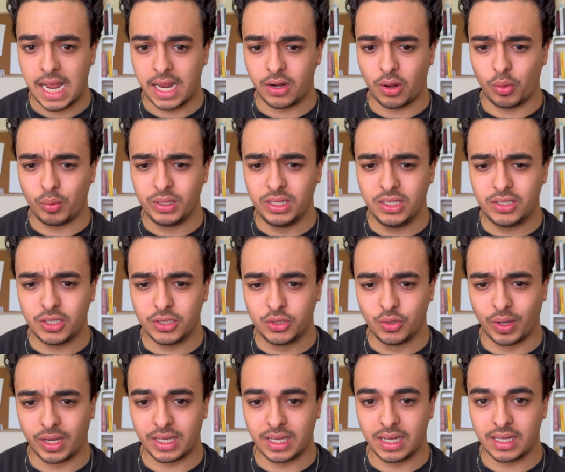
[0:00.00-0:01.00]
And all we need to do,
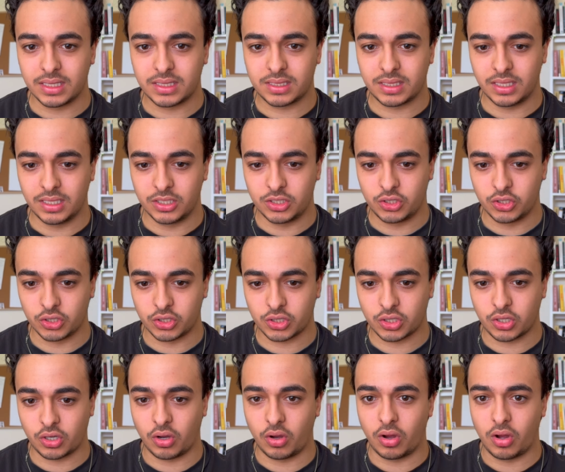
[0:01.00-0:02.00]
I guess, is just
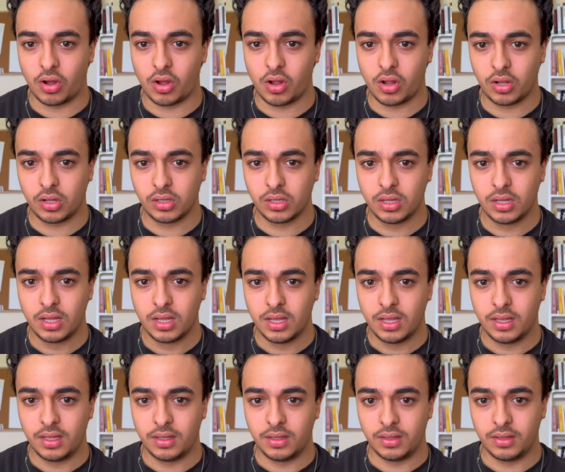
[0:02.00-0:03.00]
call
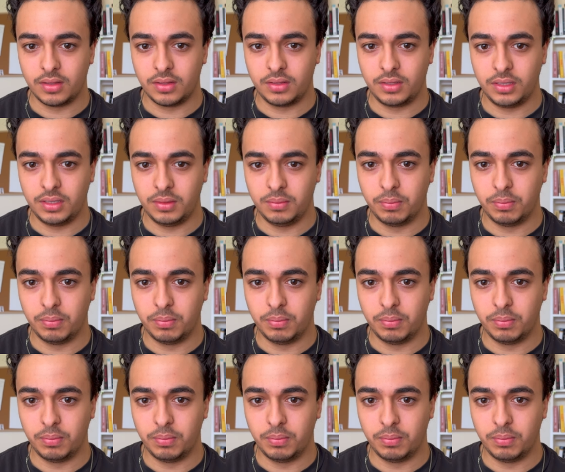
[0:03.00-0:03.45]
the